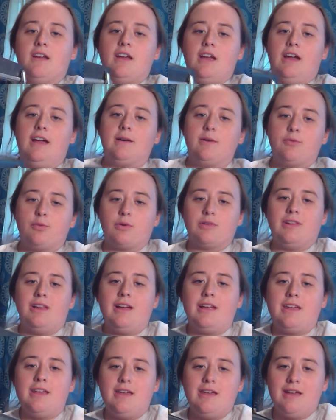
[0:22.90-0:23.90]
and if we're
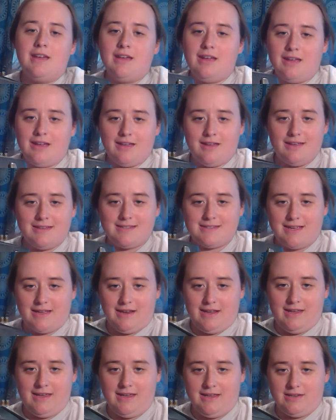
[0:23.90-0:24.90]
lucky, it's got
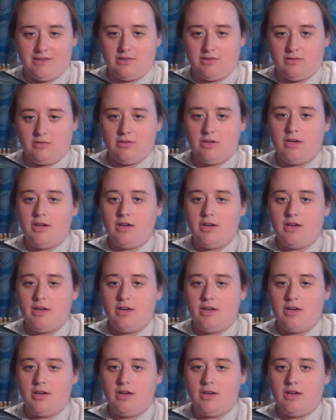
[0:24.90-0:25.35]
a handle.